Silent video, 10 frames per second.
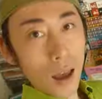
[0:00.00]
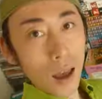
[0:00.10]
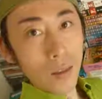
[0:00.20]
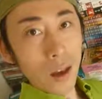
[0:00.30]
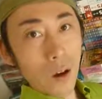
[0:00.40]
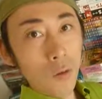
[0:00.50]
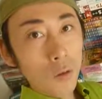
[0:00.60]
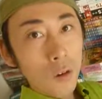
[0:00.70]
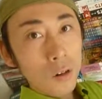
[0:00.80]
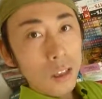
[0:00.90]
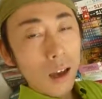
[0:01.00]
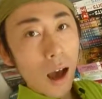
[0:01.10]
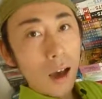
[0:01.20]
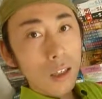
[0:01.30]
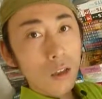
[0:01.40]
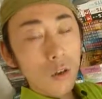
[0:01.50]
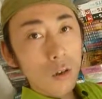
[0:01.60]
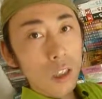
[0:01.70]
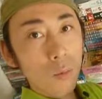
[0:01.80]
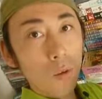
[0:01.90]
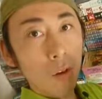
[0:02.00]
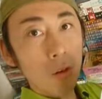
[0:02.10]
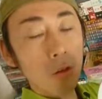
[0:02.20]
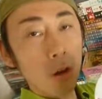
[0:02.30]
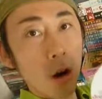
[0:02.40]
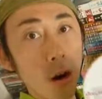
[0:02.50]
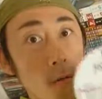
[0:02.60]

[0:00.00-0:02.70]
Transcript: and uh, of course I show support uh,